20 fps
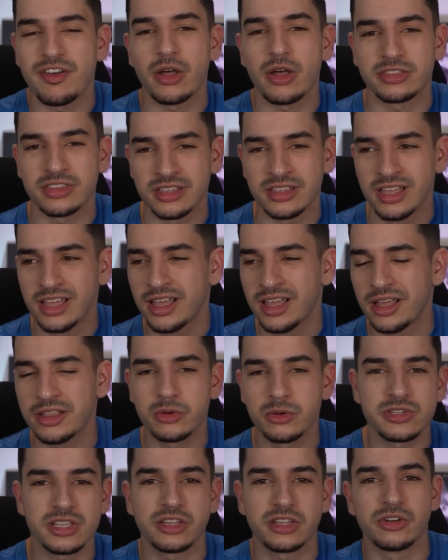There
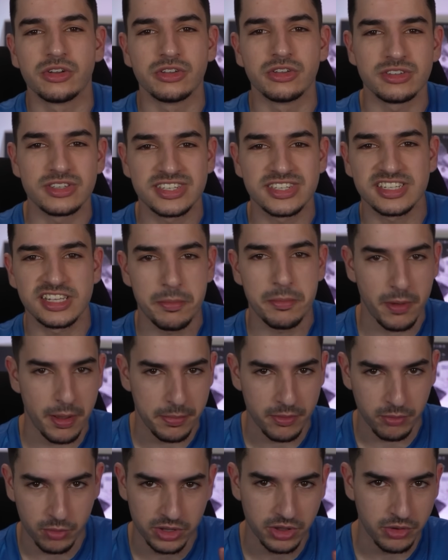was a little slip up
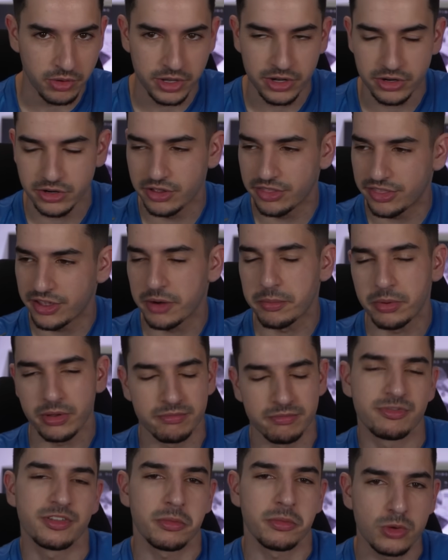at one here or there, but
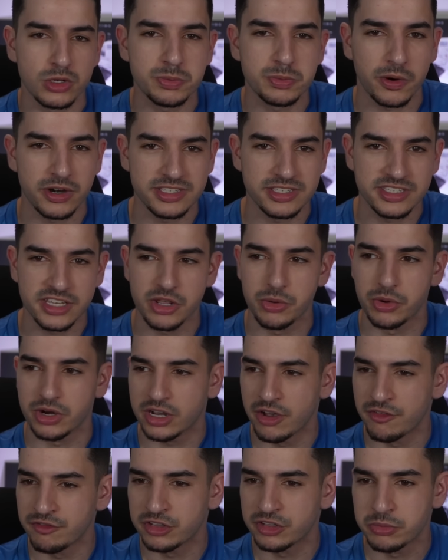for the most part, City were
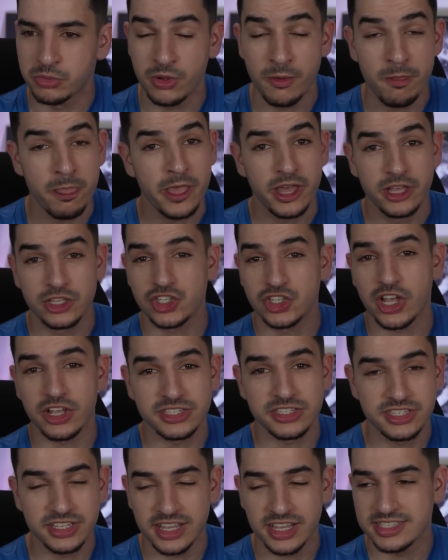comfortable.
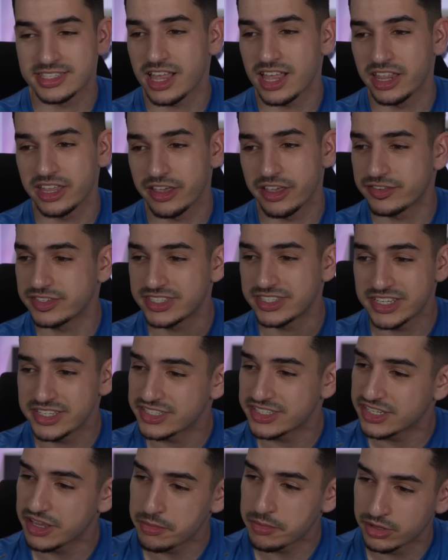Chelsea against LAFC,
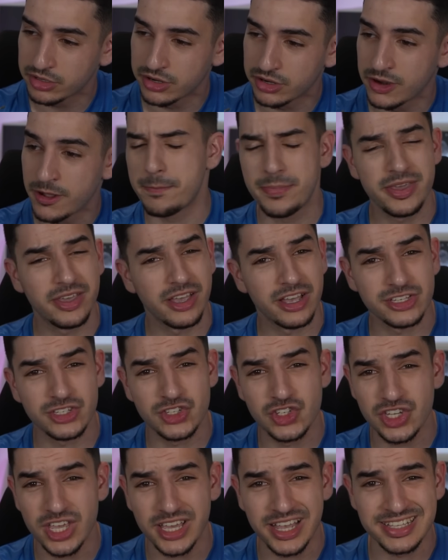similar.
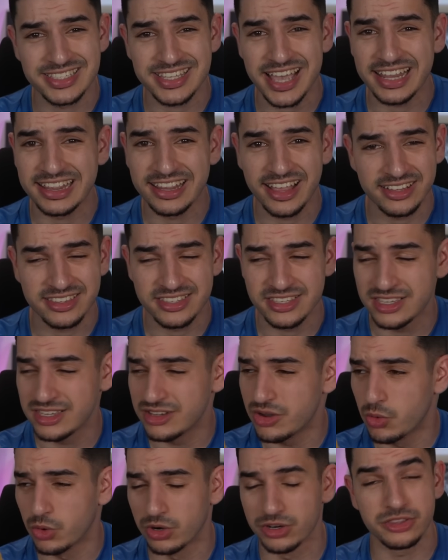PSG against Atleti
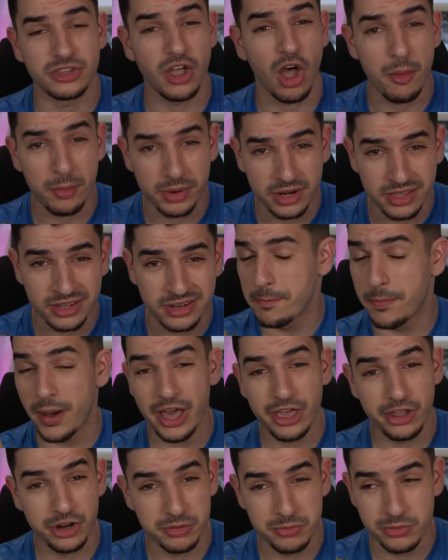were dominant.
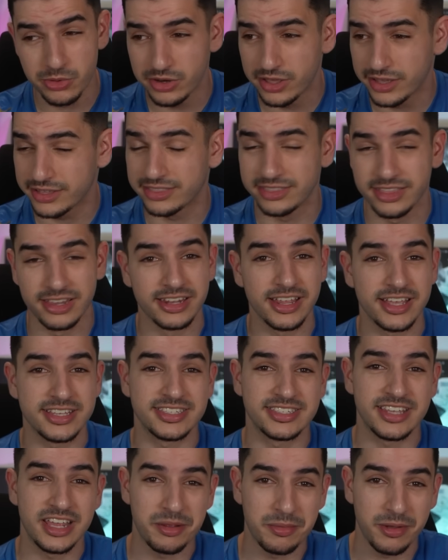Bayern Munich, the less
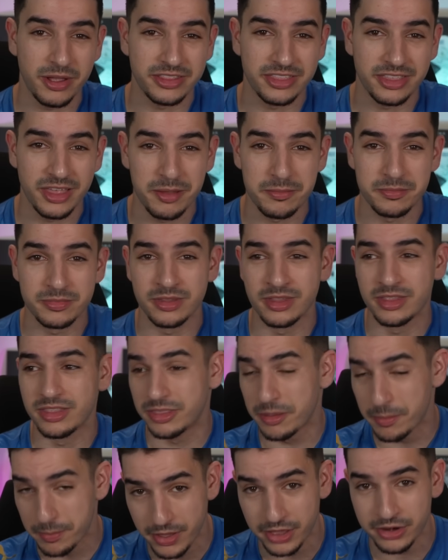said about them, the
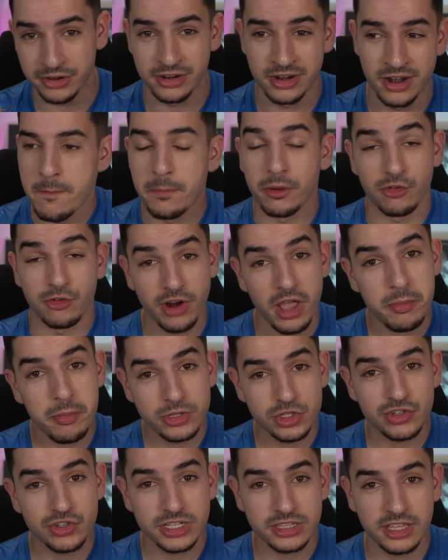better. But Real
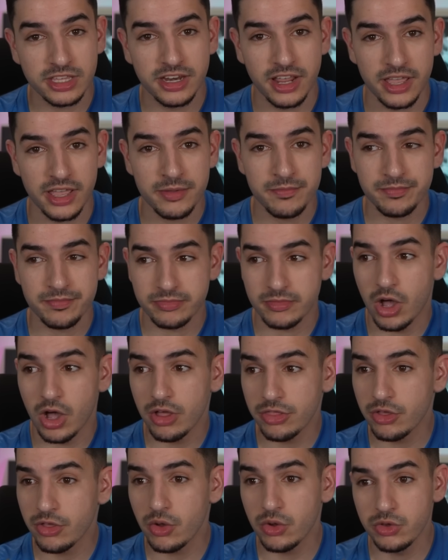Madrid today,
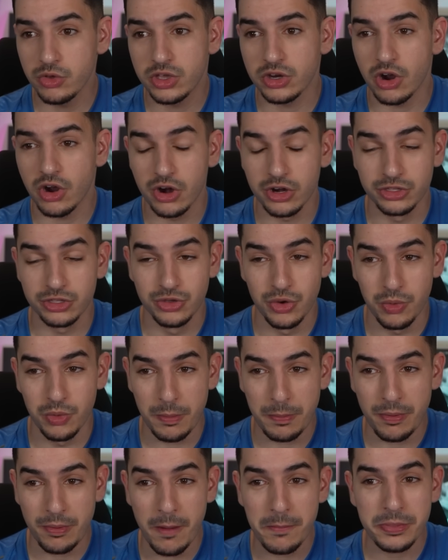although you could argue we're
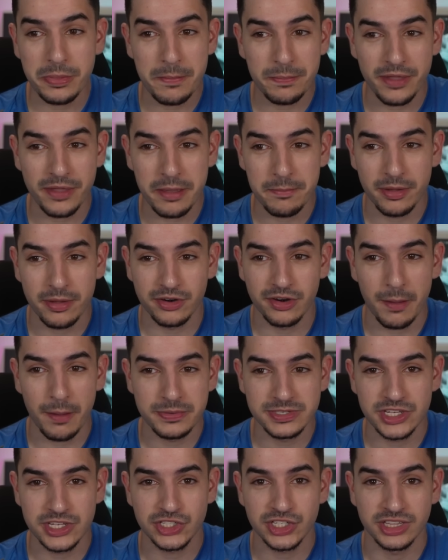probably playing better
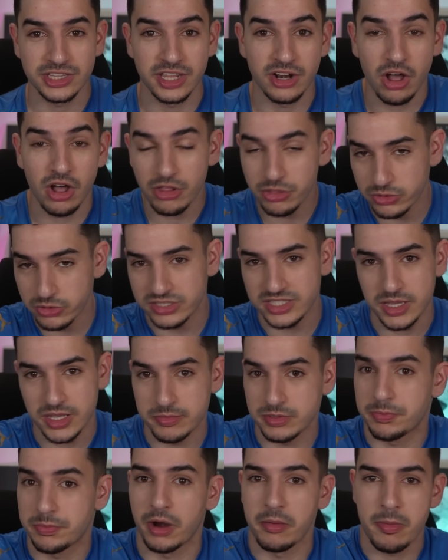opposition than all those teams,
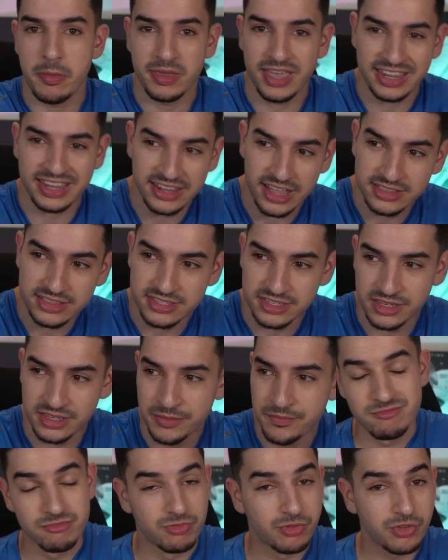bar maybe Atleti,
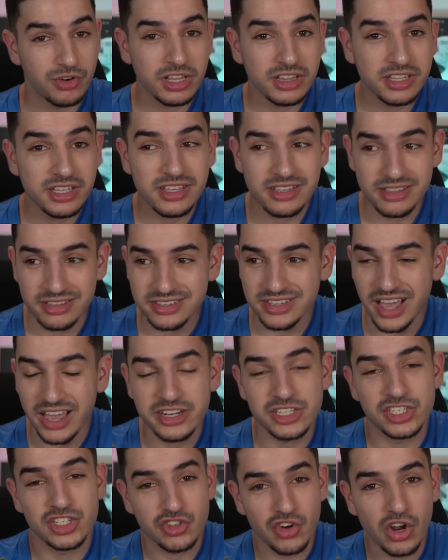really kind of
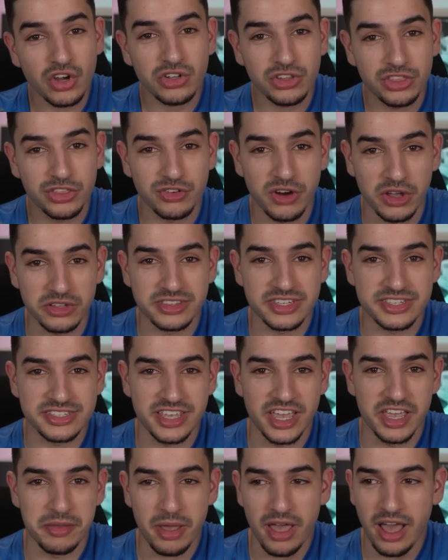struggled throughout this
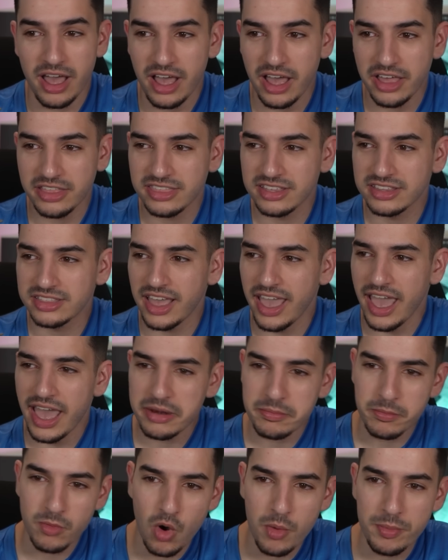game. I think they had
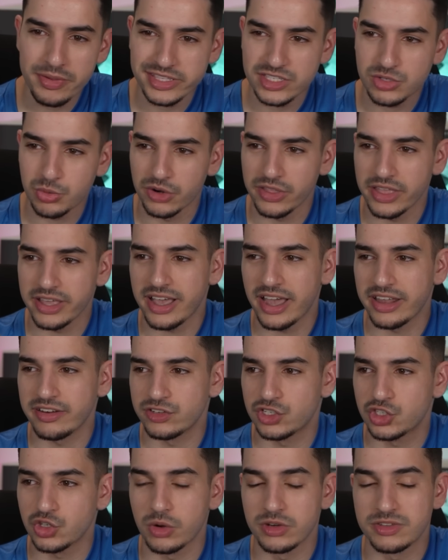moments where they kind of
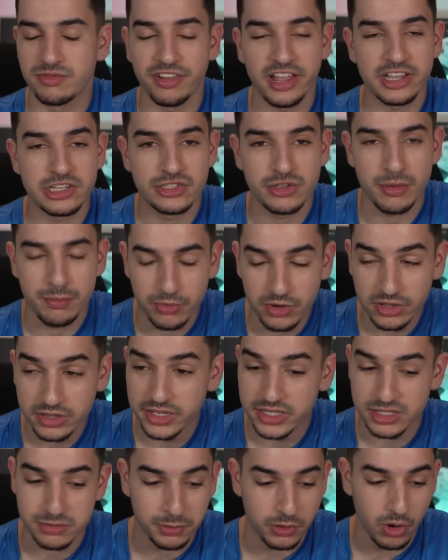showed flashes of
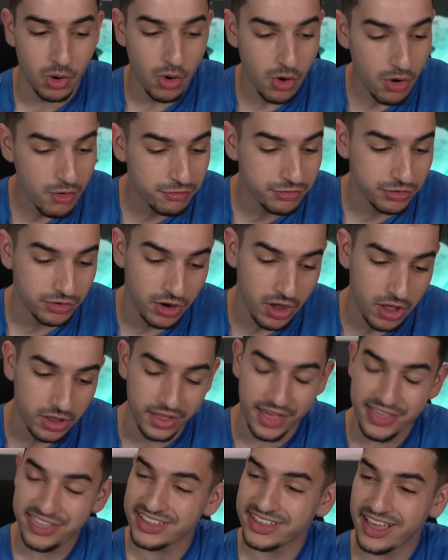brilliance, but overall,
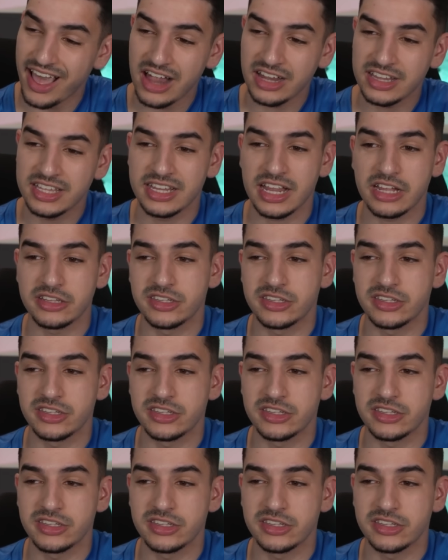I think Al Hilal